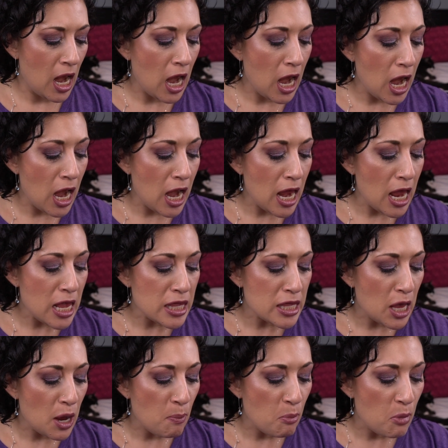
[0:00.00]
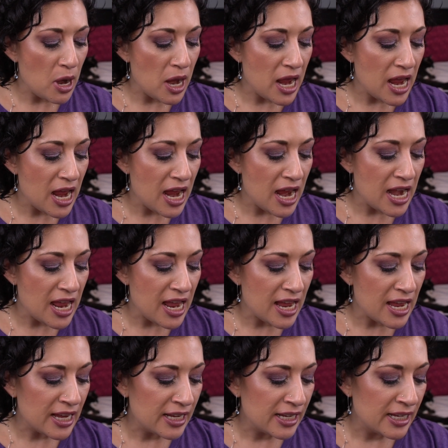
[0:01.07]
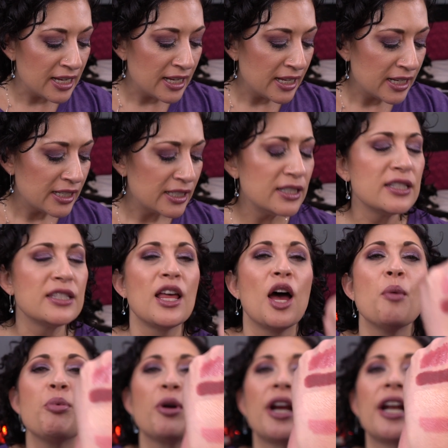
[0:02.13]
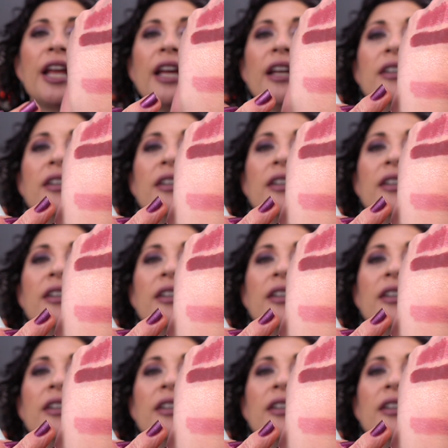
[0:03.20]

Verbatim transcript: It is so pretty. So pretty.